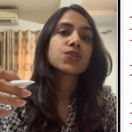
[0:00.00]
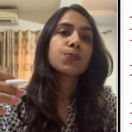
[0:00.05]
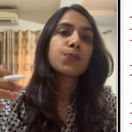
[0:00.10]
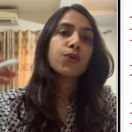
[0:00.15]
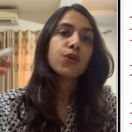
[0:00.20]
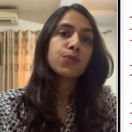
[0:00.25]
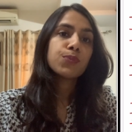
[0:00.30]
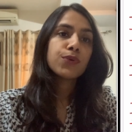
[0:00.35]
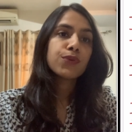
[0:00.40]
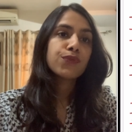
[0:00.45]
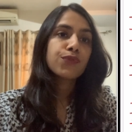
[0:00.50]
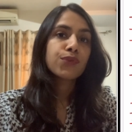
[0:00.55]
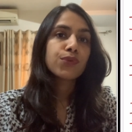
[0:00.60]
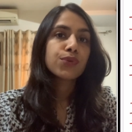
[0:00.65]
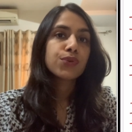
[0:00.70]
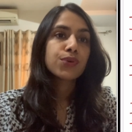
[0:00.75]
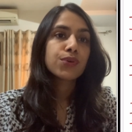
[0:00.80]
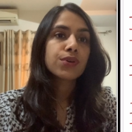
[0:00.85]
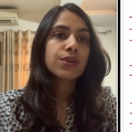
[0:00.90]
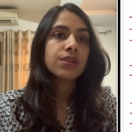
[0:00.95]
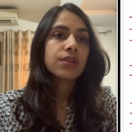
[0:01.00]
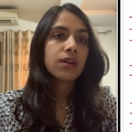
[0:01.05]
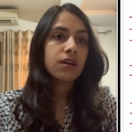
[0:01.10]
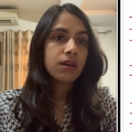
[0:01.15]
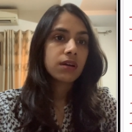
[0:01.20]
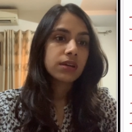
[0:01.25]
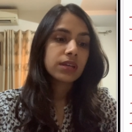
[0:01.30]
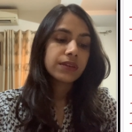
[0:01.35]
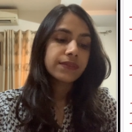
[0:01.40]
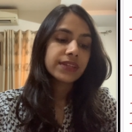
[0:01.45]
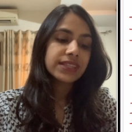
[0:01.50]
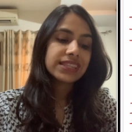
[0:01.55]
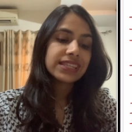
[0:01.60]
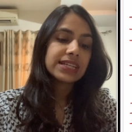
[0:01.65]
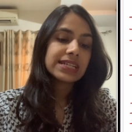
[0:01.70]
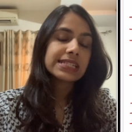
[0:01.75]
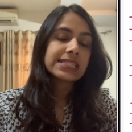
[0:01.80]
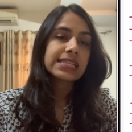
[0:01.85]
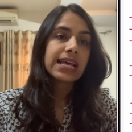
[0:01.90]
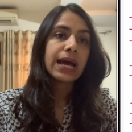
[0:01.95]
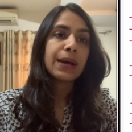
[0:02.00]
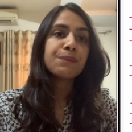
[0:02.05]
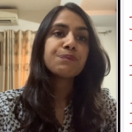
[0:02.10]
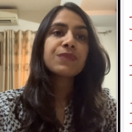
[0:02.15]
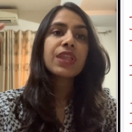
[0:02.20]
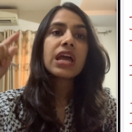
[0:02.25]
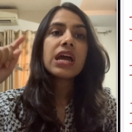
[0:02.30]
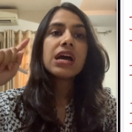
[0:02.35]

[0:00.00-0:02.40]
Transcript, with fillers: upon before you're uh, giving the exam.